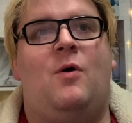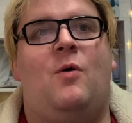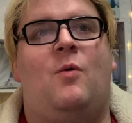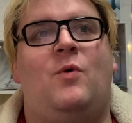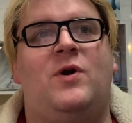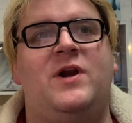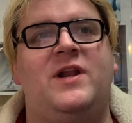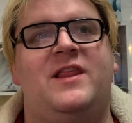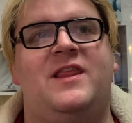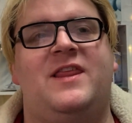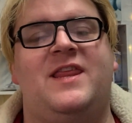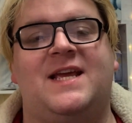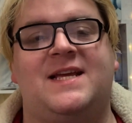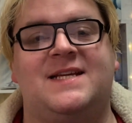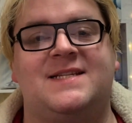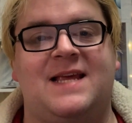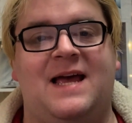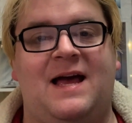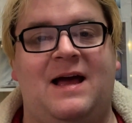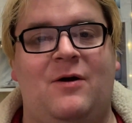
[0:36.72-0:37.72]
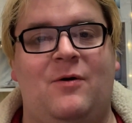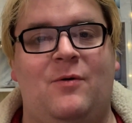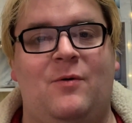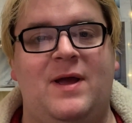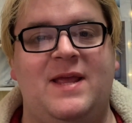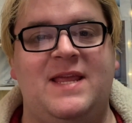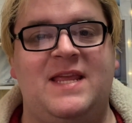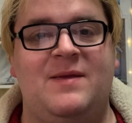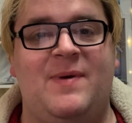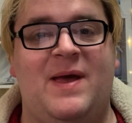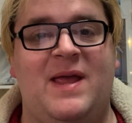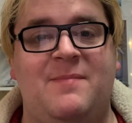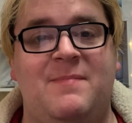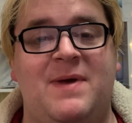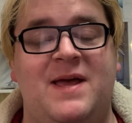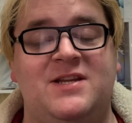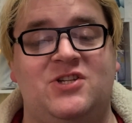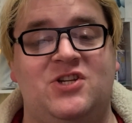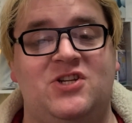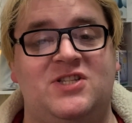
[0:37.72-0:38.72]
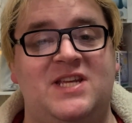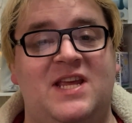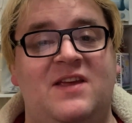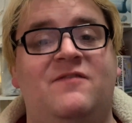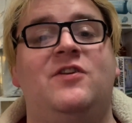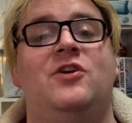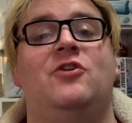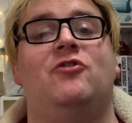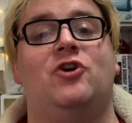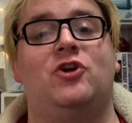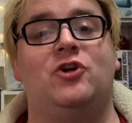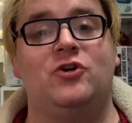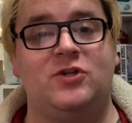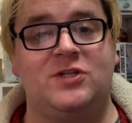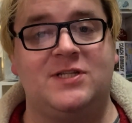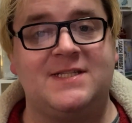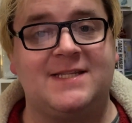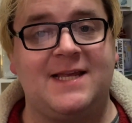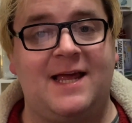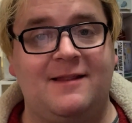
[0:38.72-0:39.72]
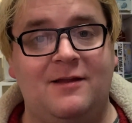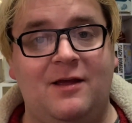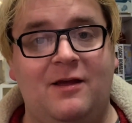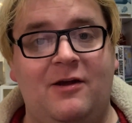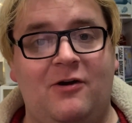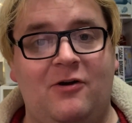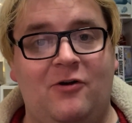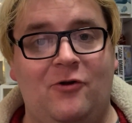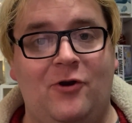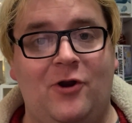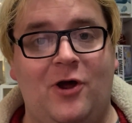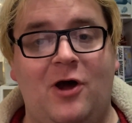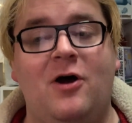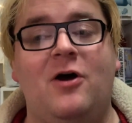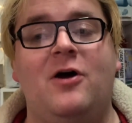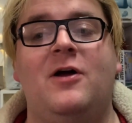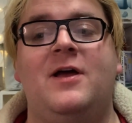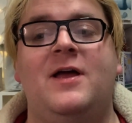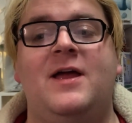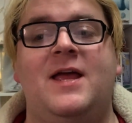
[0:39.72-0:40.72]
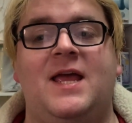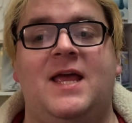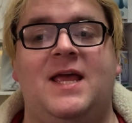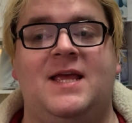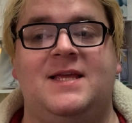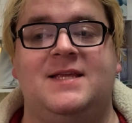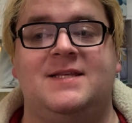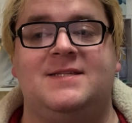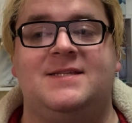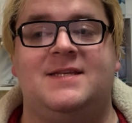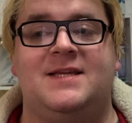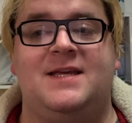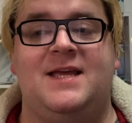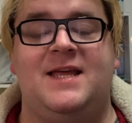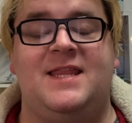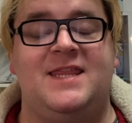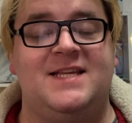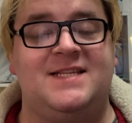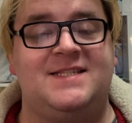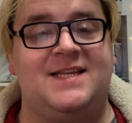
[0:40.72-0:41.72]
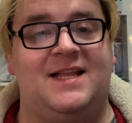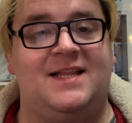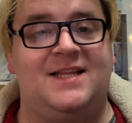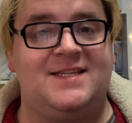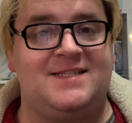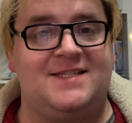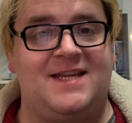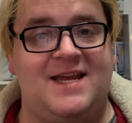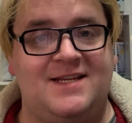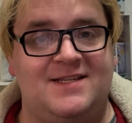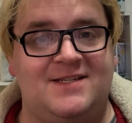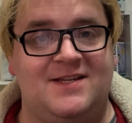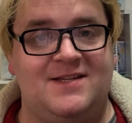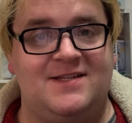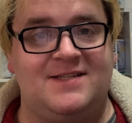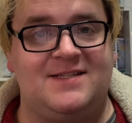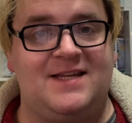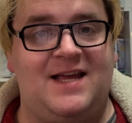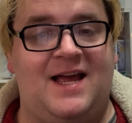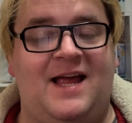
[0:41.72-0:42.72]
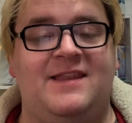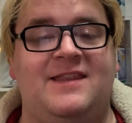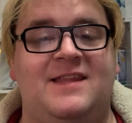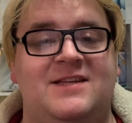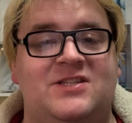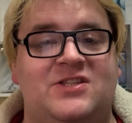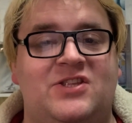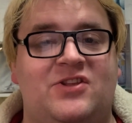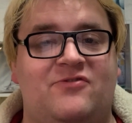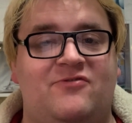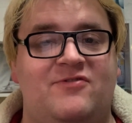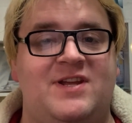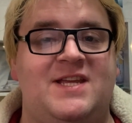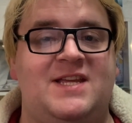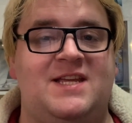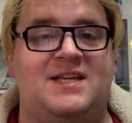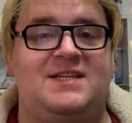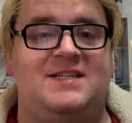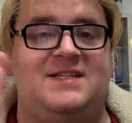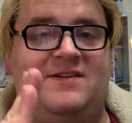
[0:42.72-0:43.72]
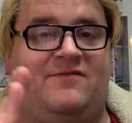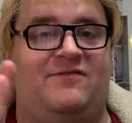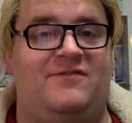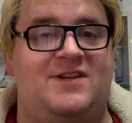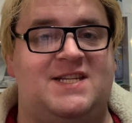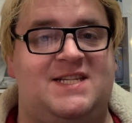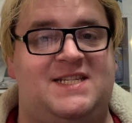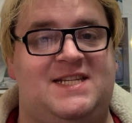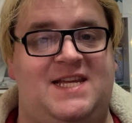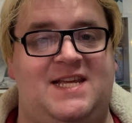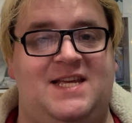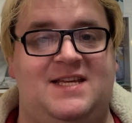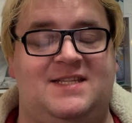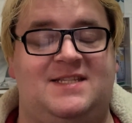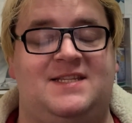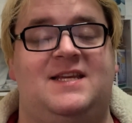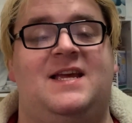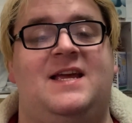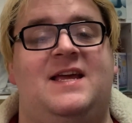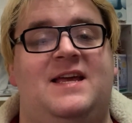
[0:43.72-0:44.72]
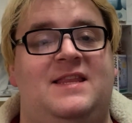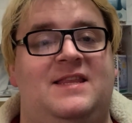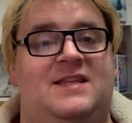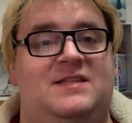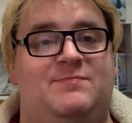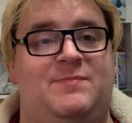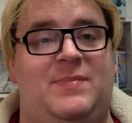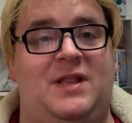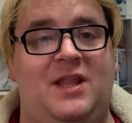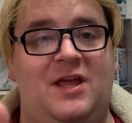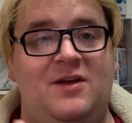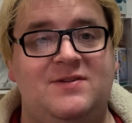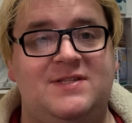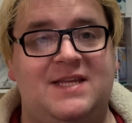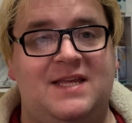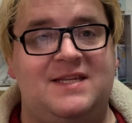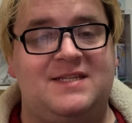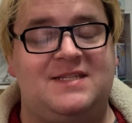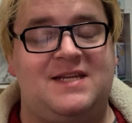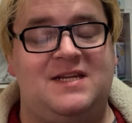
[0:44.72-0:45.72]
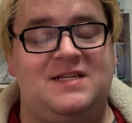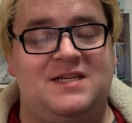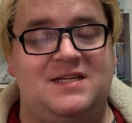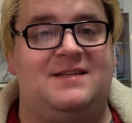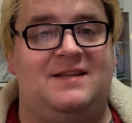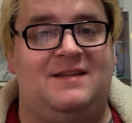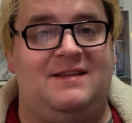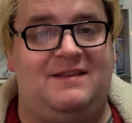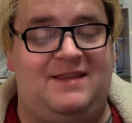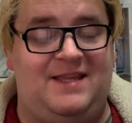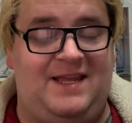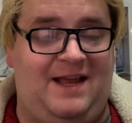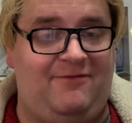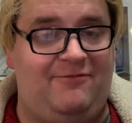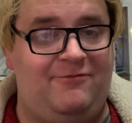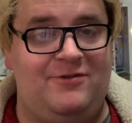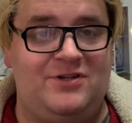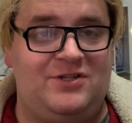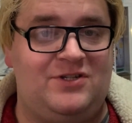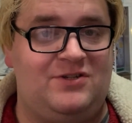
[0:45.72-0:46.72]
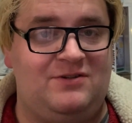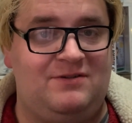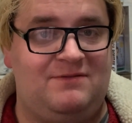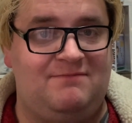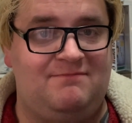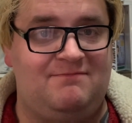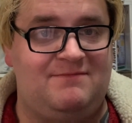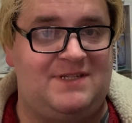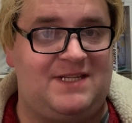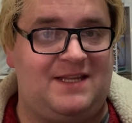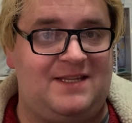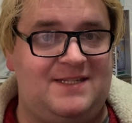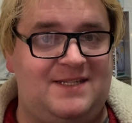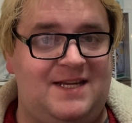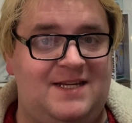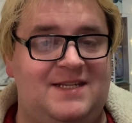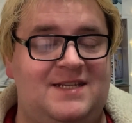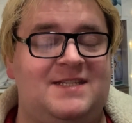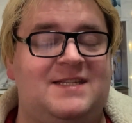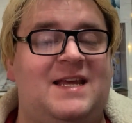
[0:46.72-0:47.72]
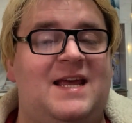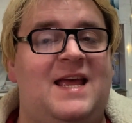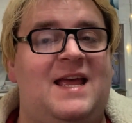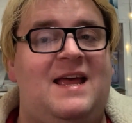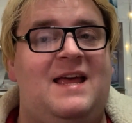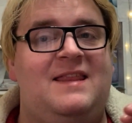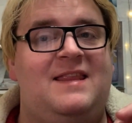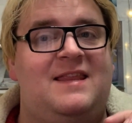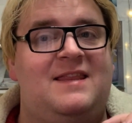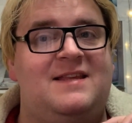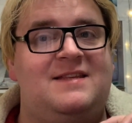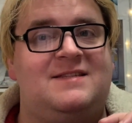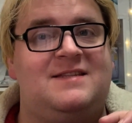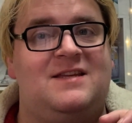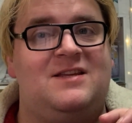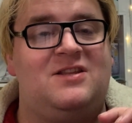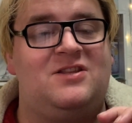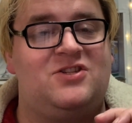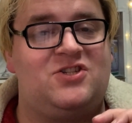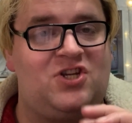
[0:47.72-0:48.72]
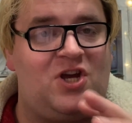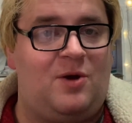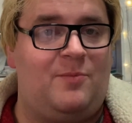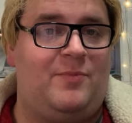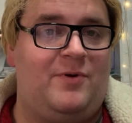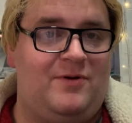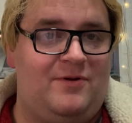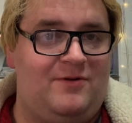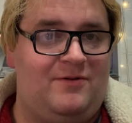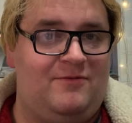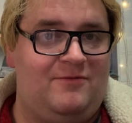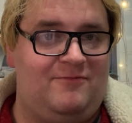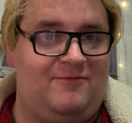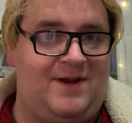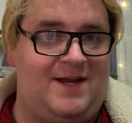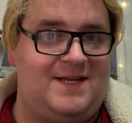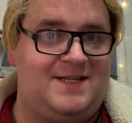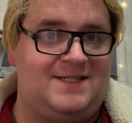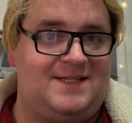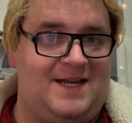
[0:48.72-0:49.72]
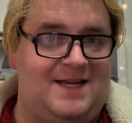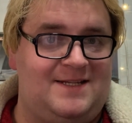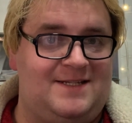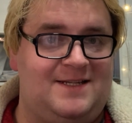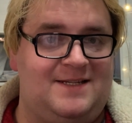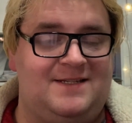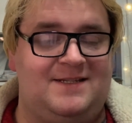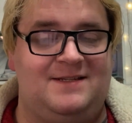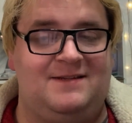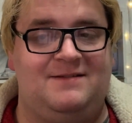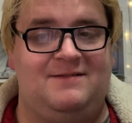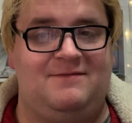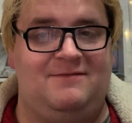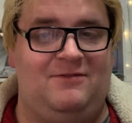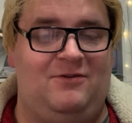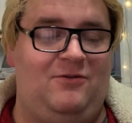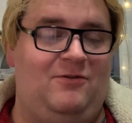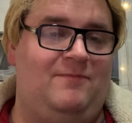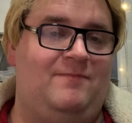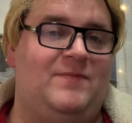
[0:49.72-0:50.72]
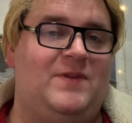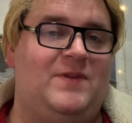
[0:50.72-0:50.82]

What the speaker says: One of the things how eBay measures if you're a good seller or not is the seller status, and there's 3 different tiers. There's below seller status, the average seller status, then there's top rate status, or